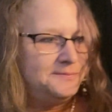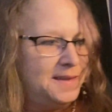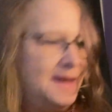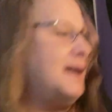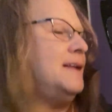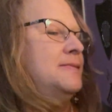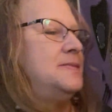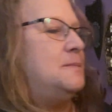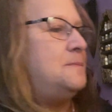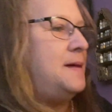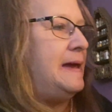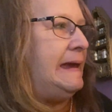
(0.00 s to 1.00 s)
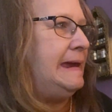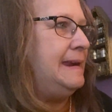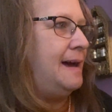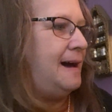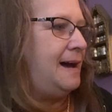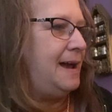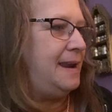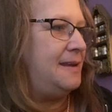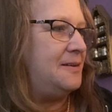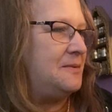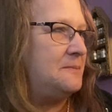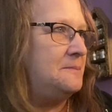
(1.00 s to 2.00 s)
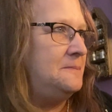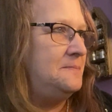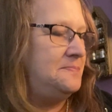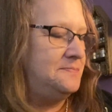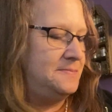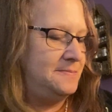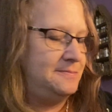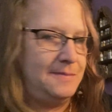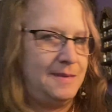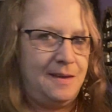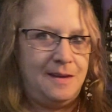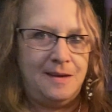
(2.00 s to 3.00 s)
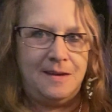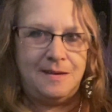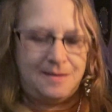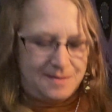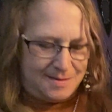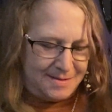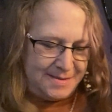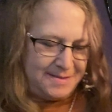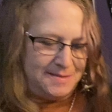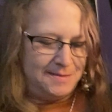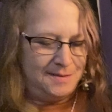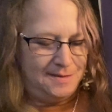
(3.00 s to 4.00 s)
And the main item is